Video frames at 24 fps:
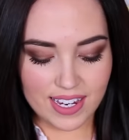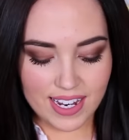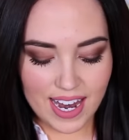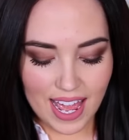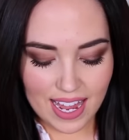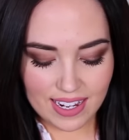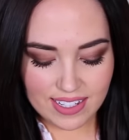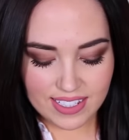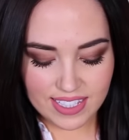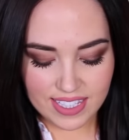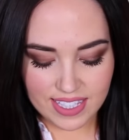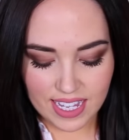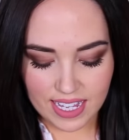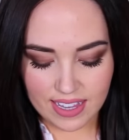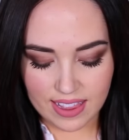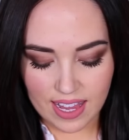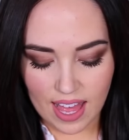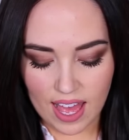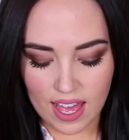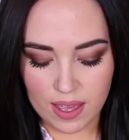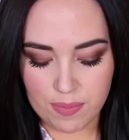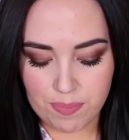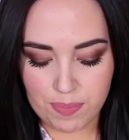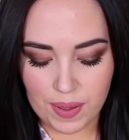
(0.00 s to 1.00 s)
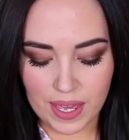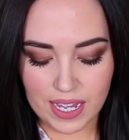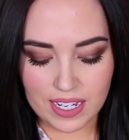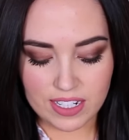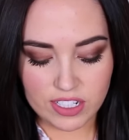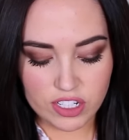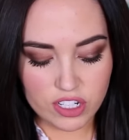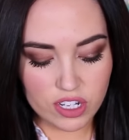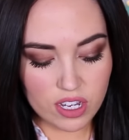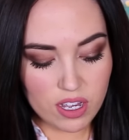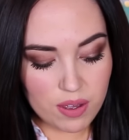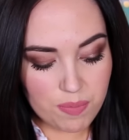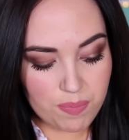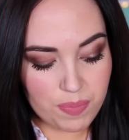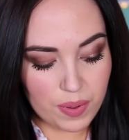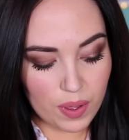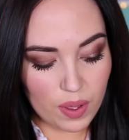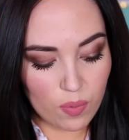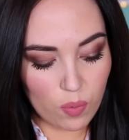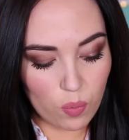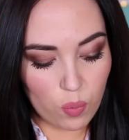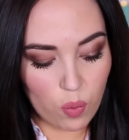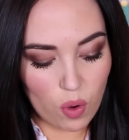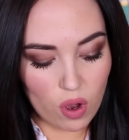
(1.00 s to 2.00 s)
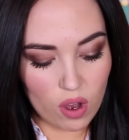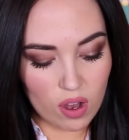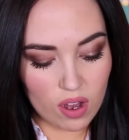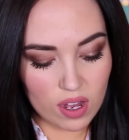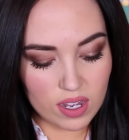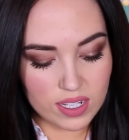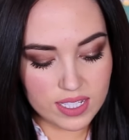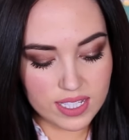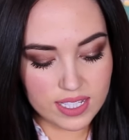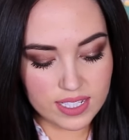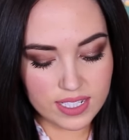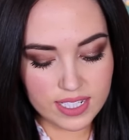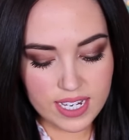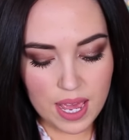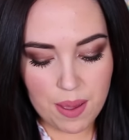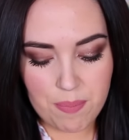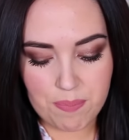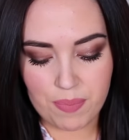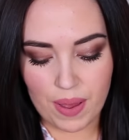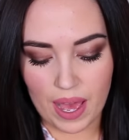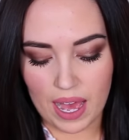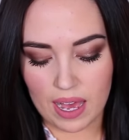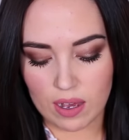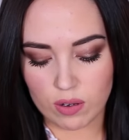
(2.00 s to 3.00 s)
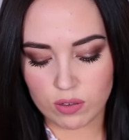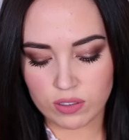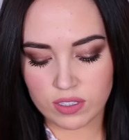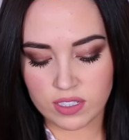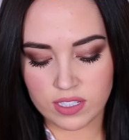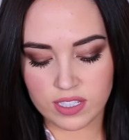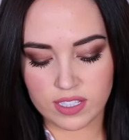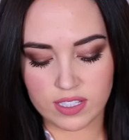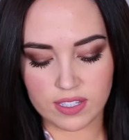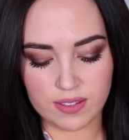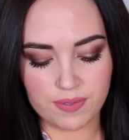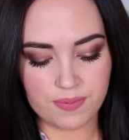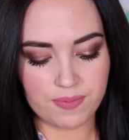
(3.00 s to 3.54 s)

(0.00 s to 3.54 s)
The next thing that I picked up was £10.